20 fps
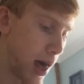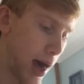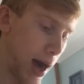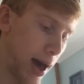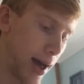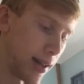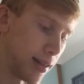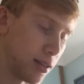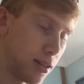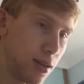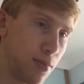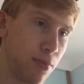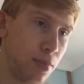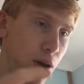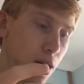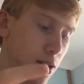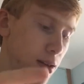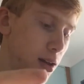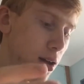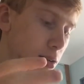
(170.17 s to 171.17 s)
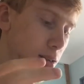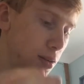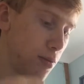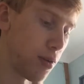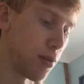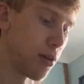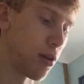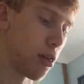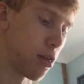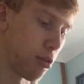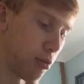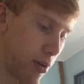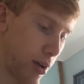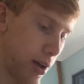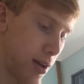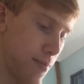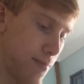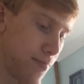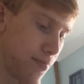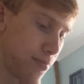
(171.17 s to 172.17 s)
And by
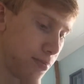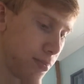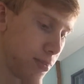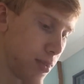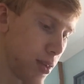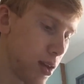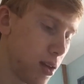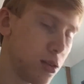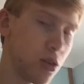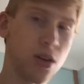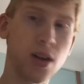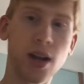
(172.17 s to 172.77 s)
1953, so